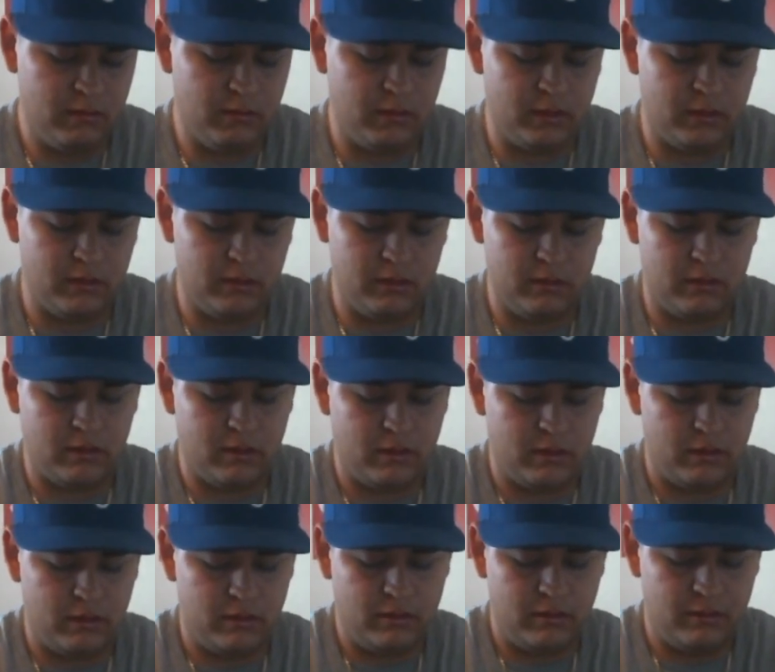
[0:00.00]
this, guys.
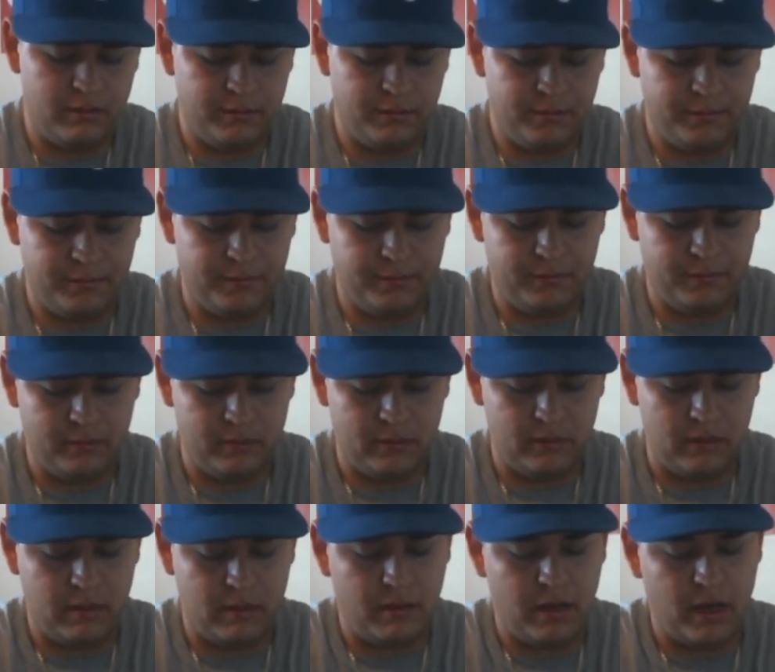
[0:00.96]

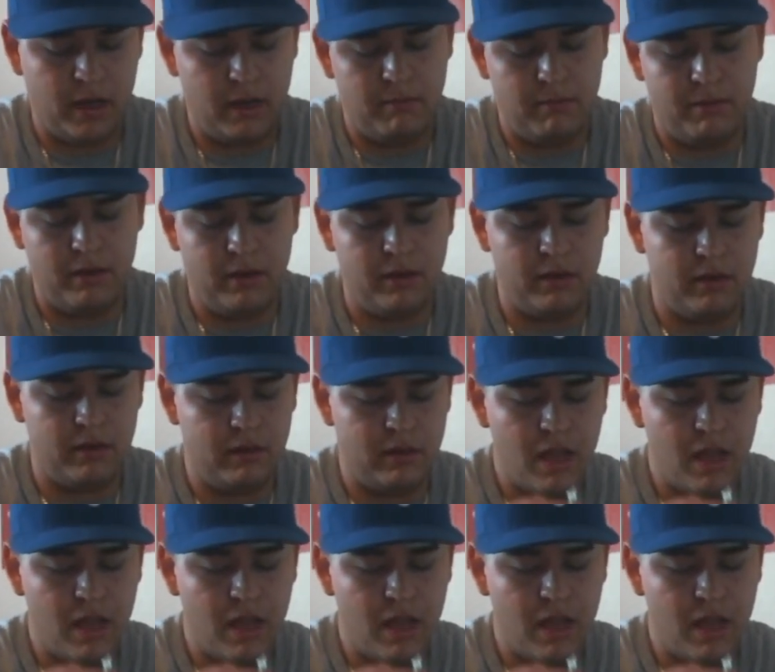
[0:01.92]
I'm kind of butthurt.